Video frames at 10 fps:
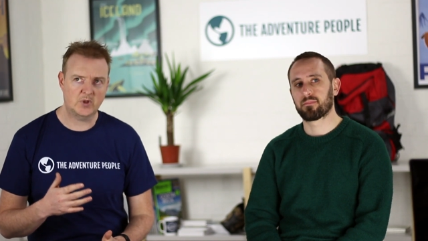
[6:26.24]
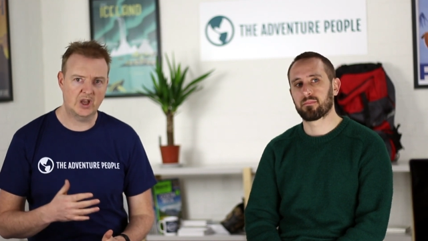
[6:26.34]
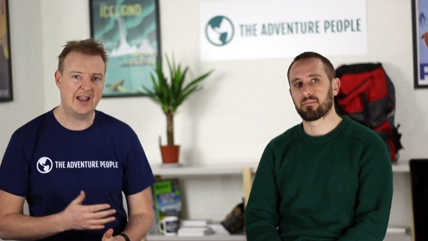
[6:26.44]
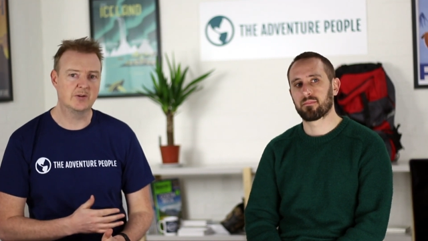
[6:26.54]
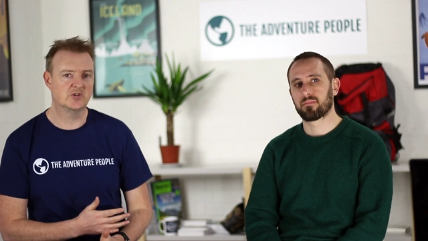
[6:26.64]

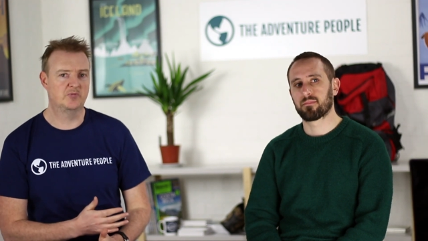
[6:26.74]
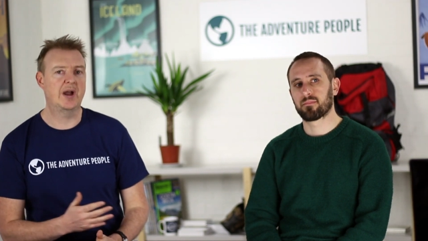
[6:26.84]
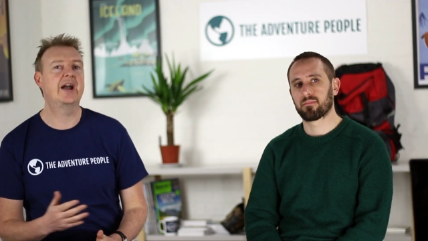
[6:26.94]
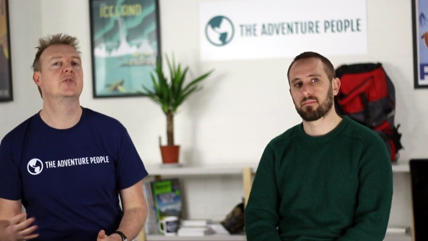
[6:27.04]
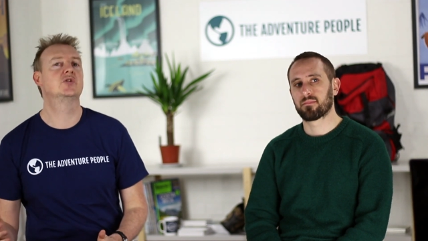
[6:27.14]
Speaker 1: are out of
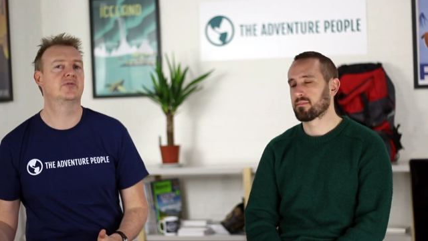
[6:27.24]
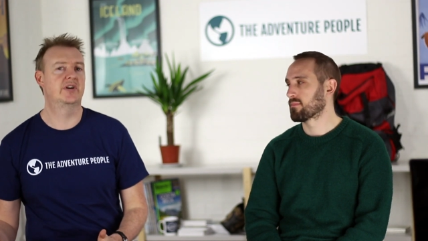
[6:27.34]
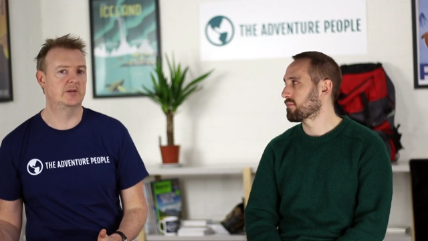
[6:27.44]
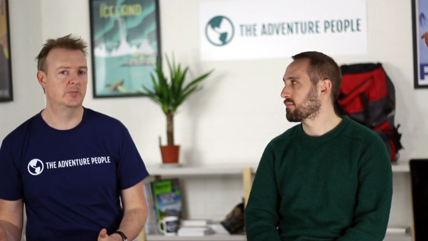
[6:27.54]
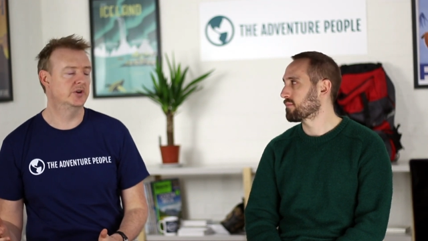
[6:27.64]
bounds for
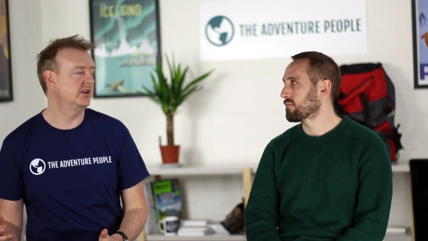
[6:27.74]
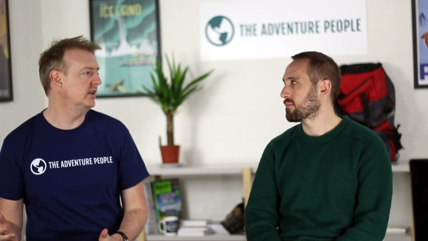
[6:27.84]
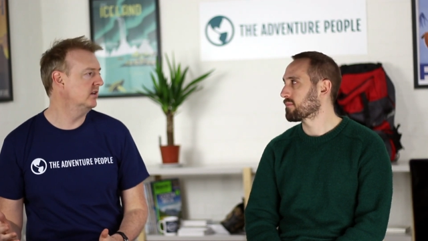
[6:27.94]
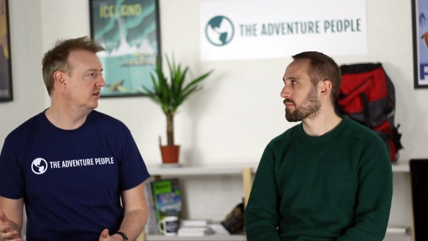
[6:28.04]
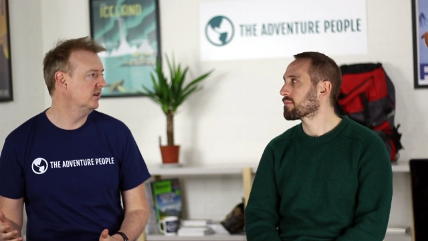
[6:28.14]
anybody.
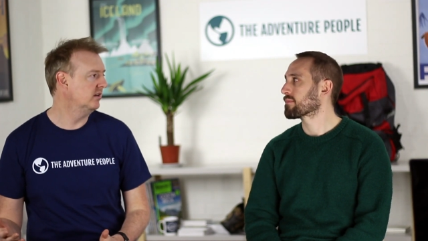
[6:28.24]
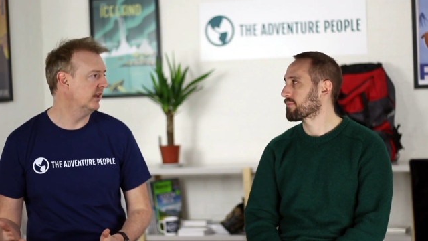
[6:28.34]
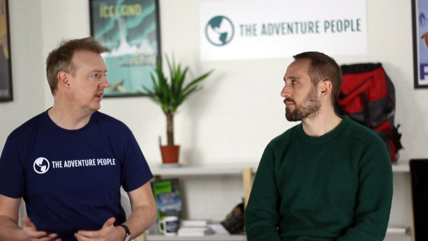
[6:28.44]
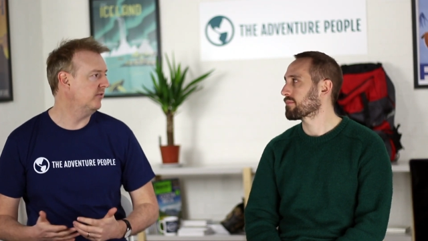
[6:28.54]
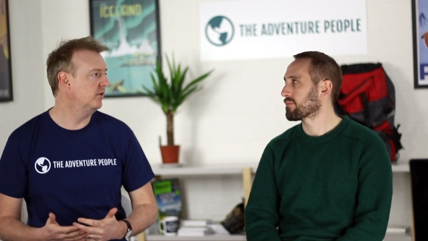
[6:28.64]

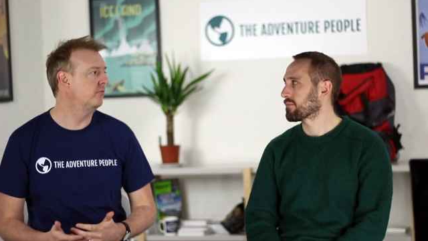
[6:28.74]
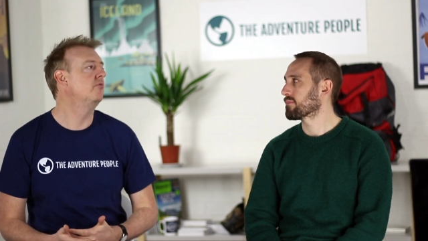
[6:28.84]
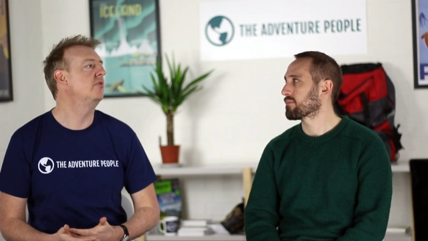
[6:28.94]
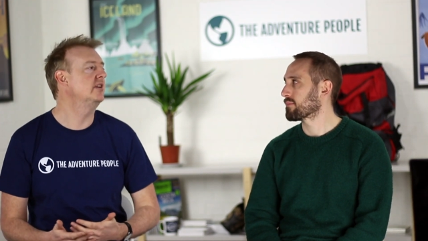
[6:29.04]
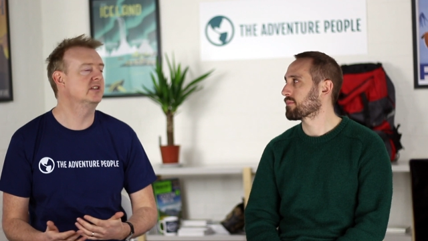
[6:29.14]
Like if you're
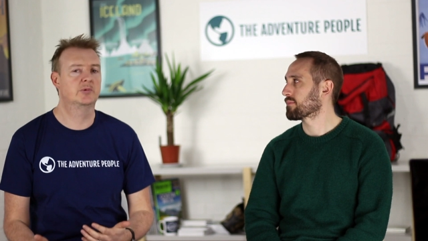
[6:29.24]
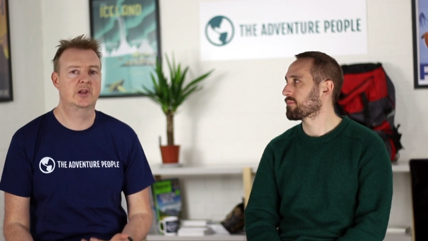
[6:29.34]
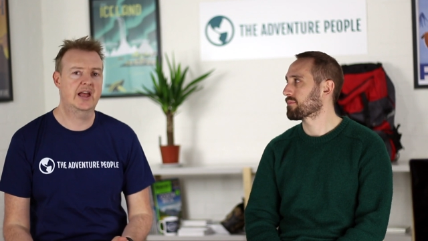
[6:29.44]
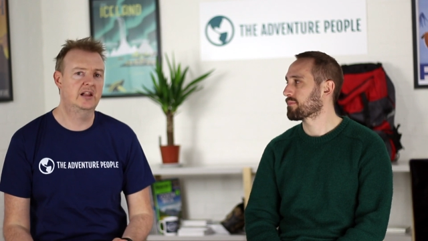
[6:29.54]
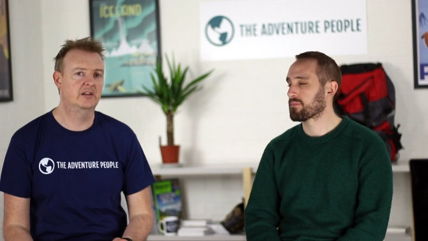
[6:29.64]
of reasonable
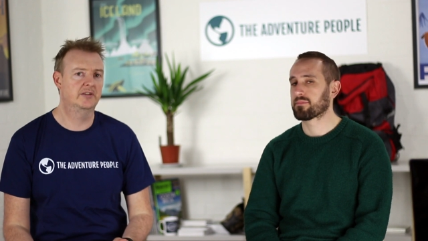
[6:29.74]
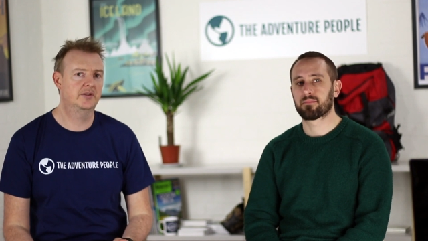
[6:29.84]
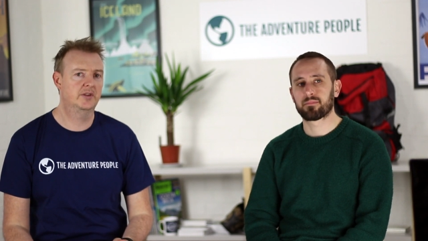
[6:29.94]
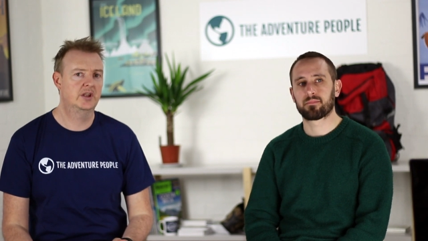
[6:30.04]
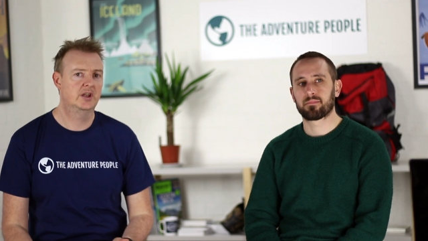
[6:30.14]

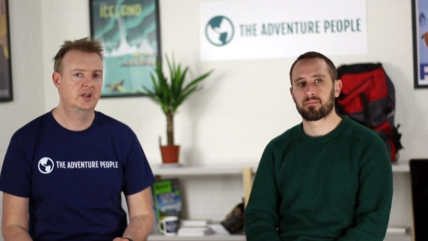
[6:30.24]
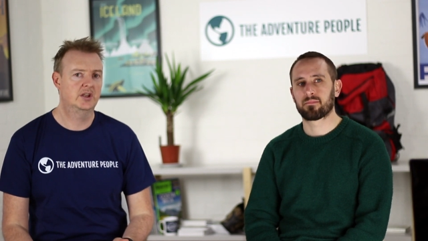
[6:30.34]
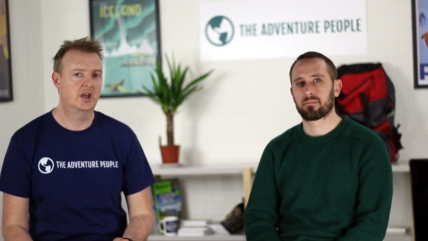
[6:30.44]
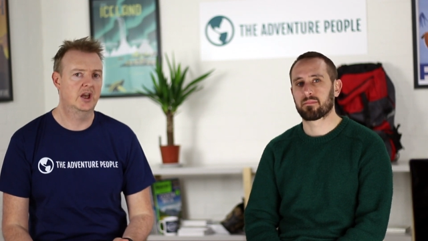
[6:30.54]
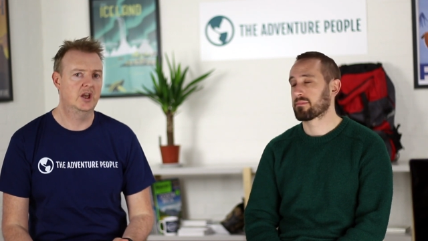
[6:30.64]
health,
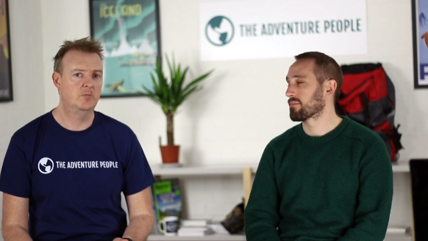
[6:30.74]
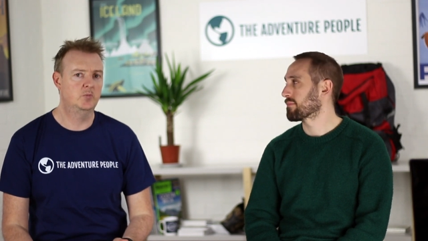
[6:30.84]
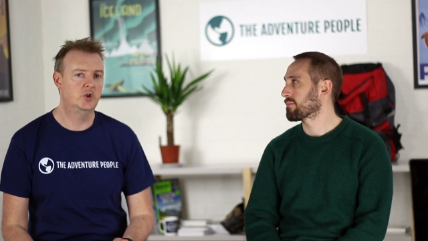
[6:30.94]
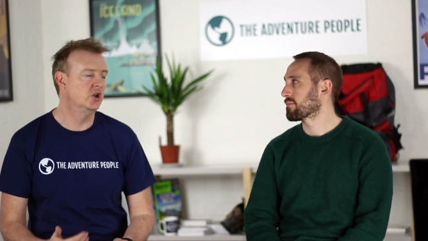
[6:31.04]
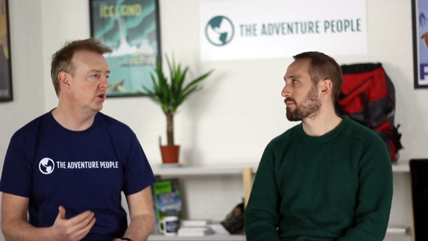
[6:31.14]
um,
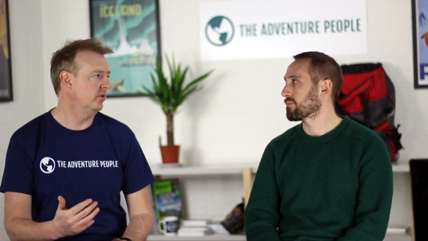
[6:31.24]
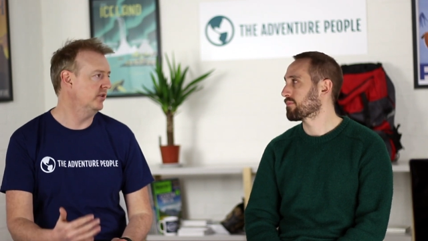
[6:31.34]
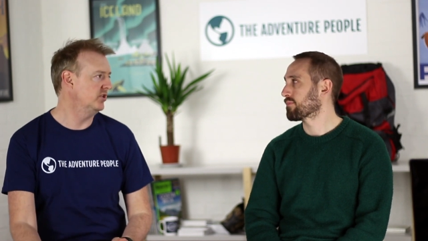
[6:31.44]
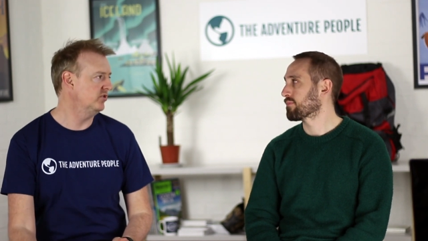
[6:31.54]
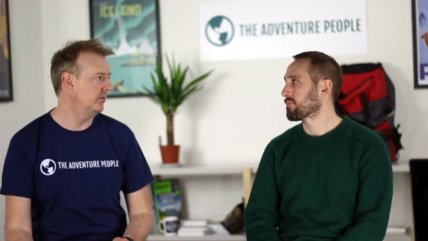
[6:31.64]
you can go on
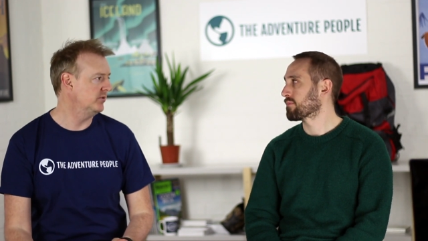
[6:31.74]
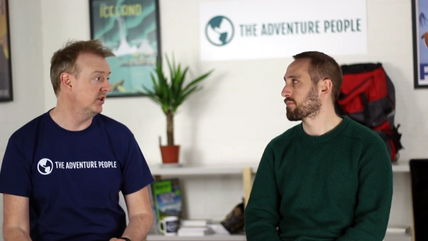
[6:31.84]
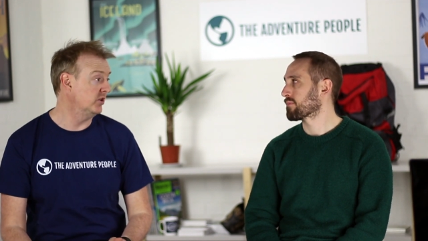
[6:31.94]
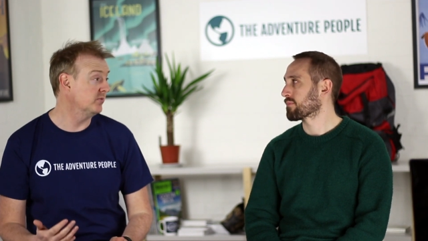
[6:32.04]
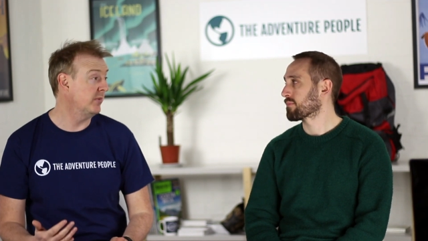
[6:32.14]
these trips.
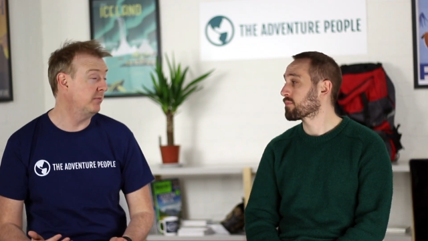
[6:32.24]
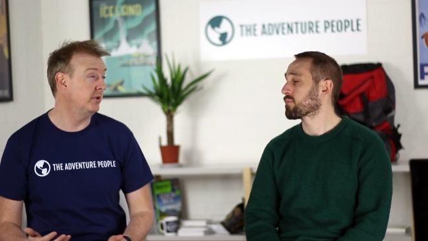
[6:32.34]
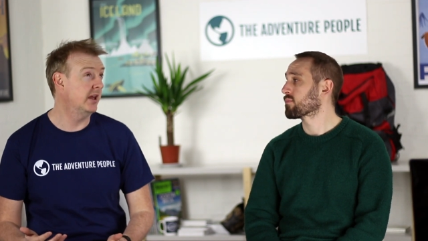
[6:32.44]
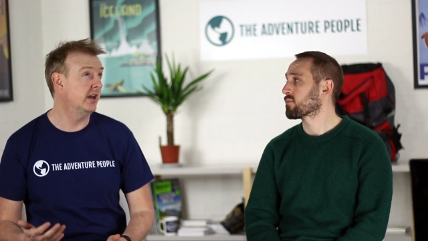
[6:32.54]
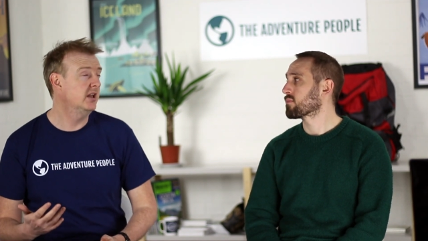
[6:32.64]
It just might be
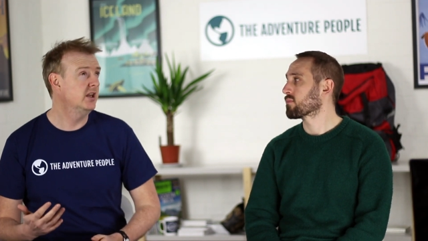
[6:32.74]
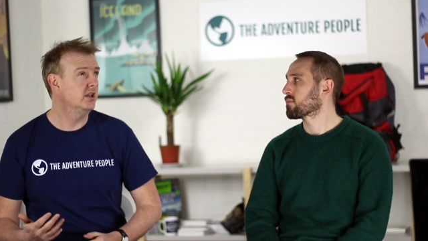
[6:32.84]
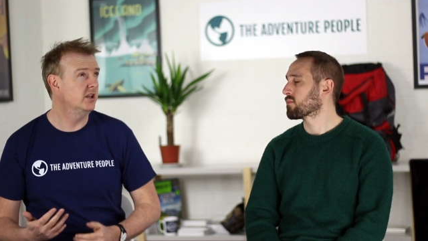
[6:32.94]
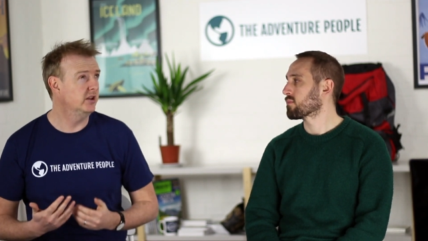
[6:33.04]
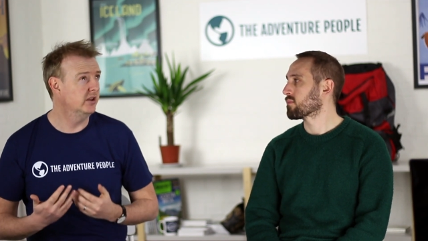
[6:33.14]
that
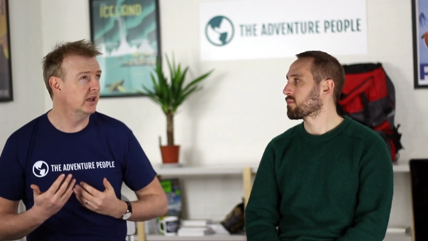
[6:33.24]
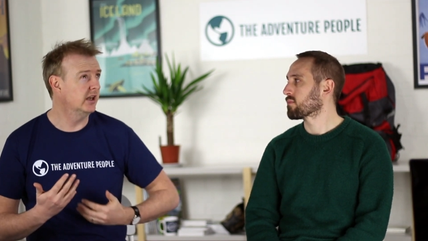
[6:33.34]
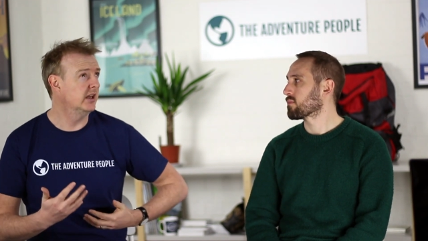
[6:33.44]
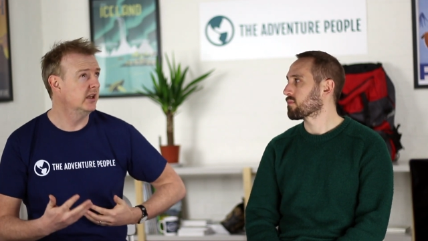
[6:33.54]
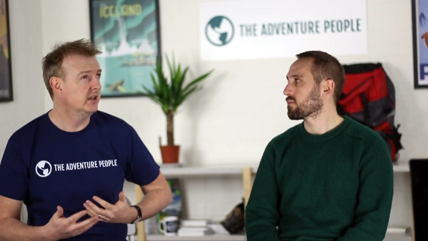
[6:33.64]
they're
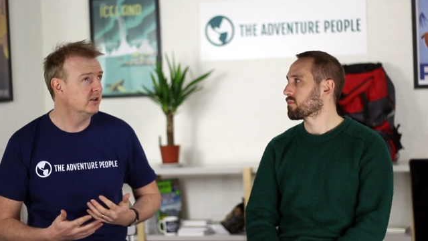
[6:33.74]
going to